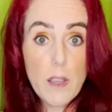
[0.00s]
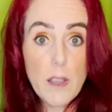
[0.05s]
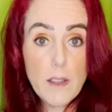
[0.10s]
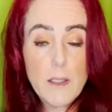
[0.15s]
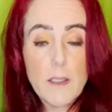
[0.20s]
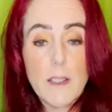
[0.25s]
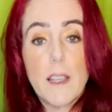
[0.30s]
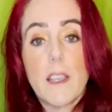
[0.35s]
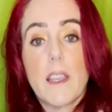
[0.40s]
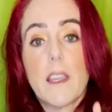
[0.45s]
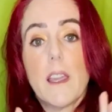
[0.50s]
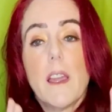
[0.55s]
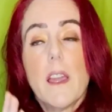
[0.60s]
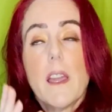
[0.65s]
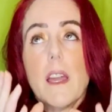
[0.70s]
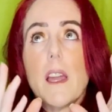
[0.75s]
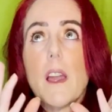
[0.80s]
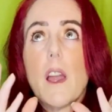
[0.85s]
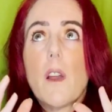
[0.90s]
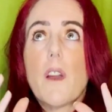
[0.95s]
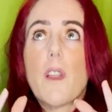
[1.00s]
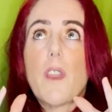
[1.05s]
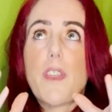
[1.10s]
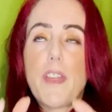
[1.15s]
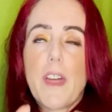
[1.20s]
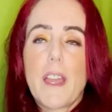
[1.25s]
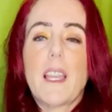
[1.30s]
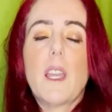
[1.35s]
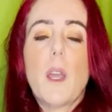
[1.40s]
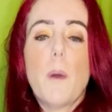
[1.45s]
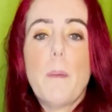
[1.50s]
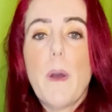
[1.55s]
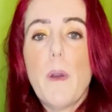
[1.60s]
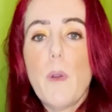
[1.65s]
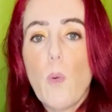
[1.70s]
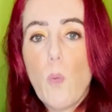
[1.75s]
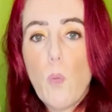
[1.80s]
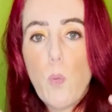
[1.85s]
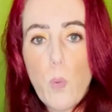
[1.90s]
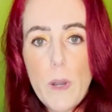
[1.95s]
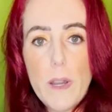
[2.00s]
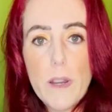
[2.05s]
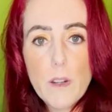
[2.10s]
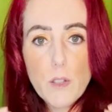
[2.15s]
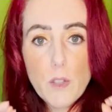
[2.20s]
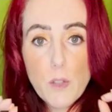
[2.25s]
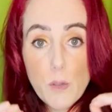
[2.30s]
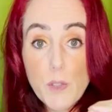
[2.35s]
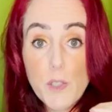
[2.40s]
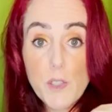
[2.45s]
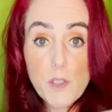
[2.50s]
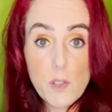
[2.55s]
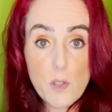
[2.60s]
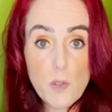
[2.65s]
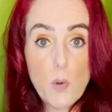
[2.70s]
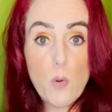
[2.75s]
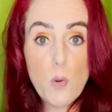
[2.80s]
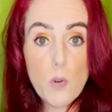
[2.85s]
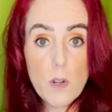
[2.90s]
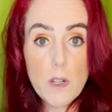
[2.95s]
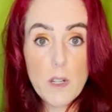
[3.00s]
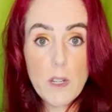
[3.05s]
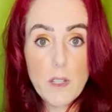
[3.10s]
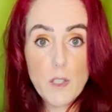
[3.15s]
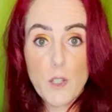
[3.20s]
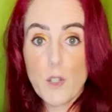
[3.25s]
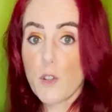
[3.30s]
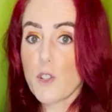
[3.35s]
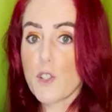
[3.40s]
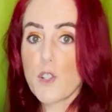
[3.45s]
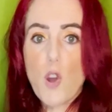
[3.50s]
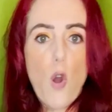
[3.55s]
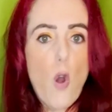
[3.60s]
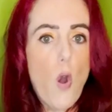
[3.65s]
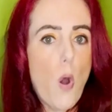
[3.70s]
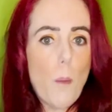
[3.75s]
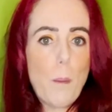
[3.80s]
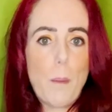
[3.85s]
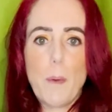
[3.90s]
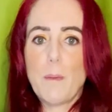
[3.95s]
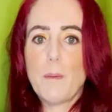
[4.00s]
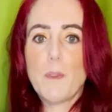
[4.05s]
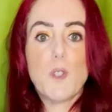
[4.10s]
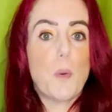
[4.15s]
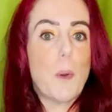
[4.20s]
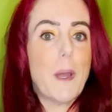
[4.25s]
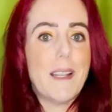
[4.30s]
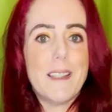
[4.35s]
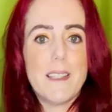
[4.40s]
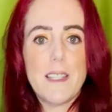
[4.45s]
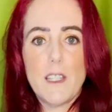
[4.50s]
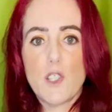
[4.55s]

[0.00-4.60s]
Like, think about where you store your top 20,